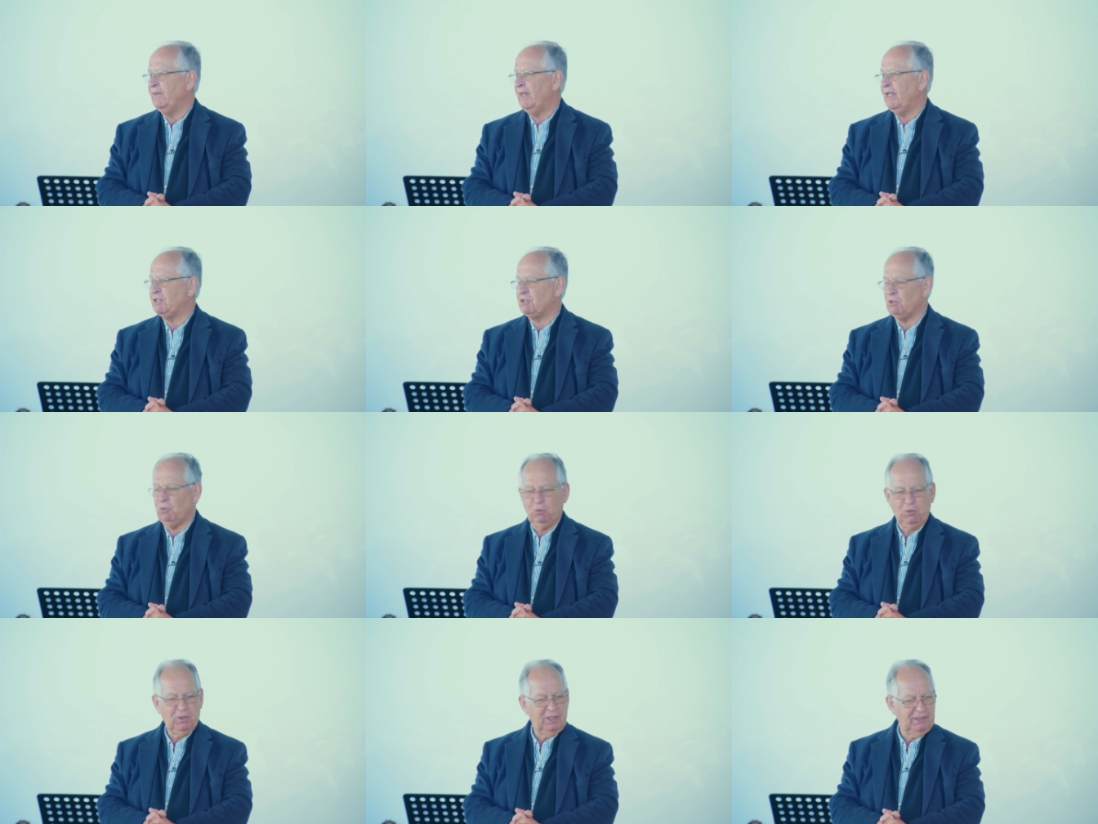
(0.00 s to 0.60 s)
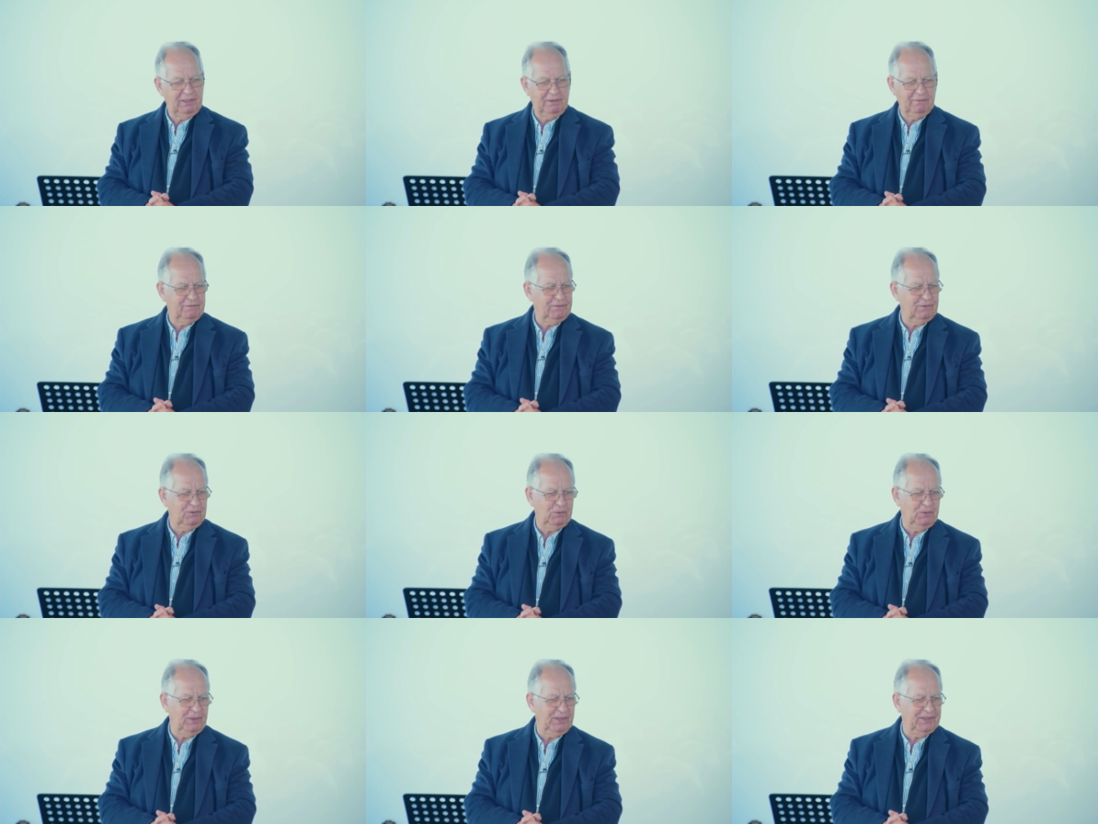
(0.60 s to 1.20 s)
It's a
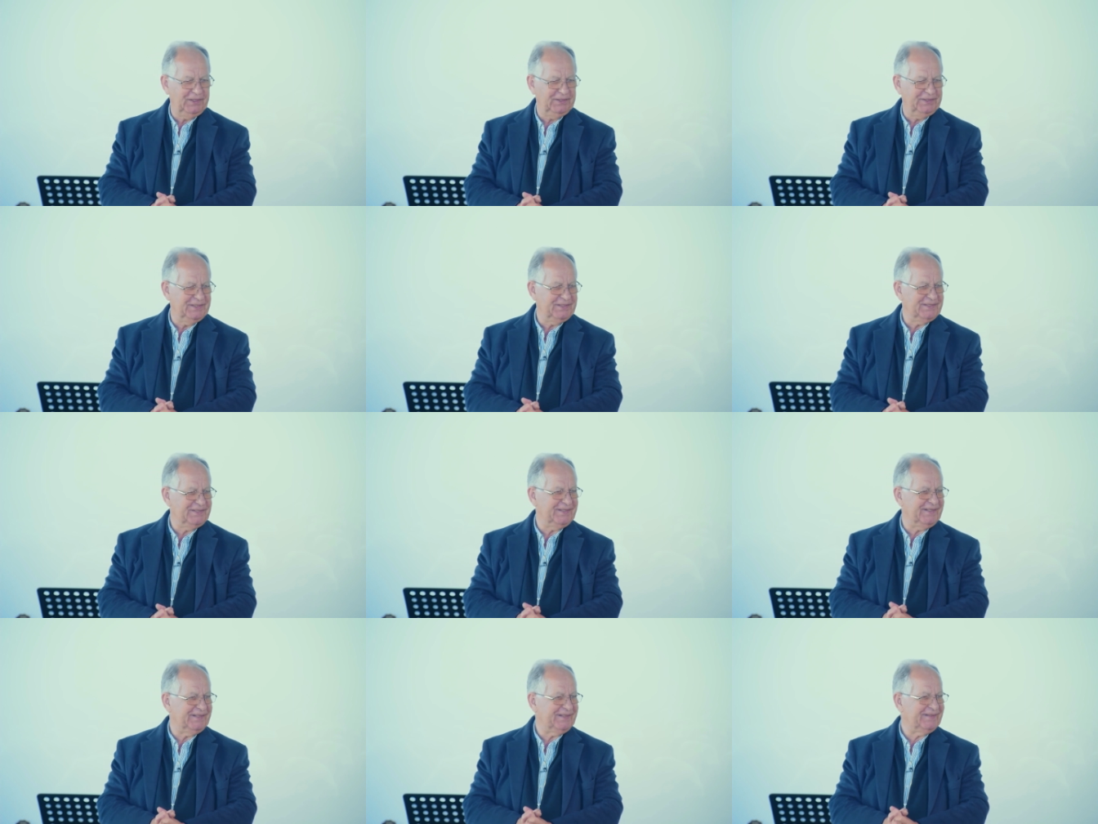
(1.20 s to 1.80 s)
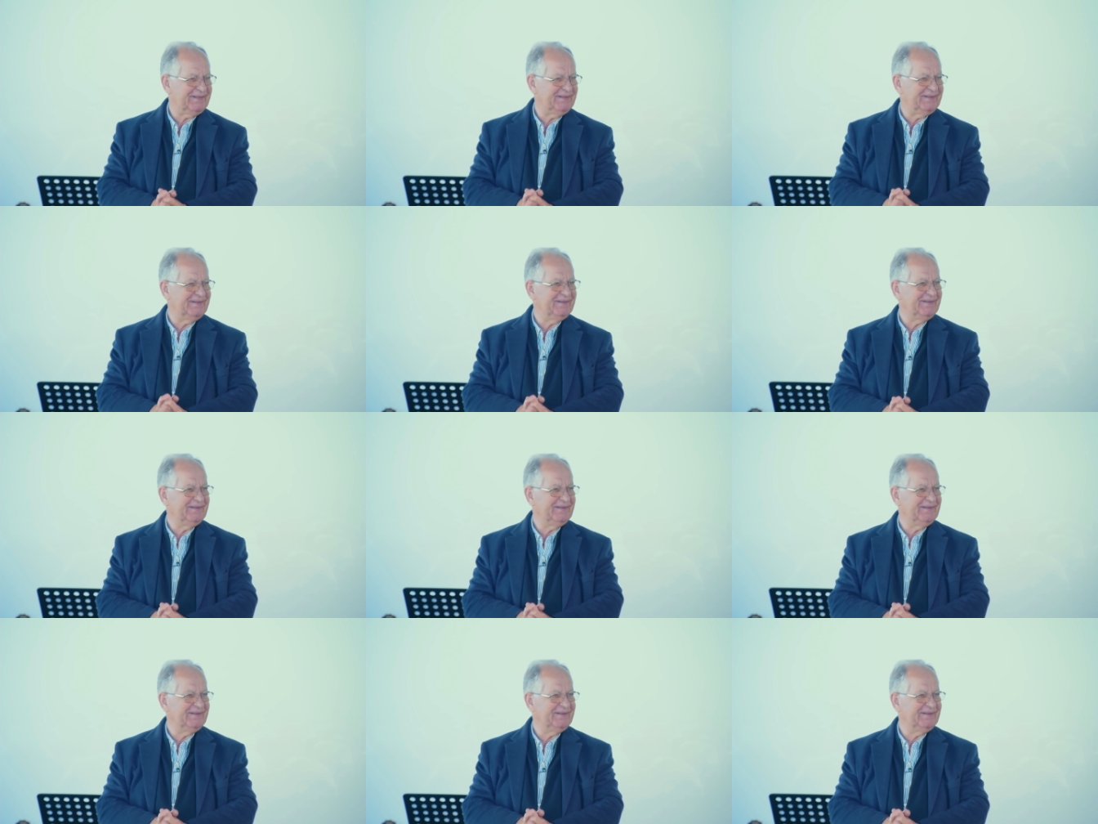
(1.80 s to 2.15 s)
wonderful world, isn't it?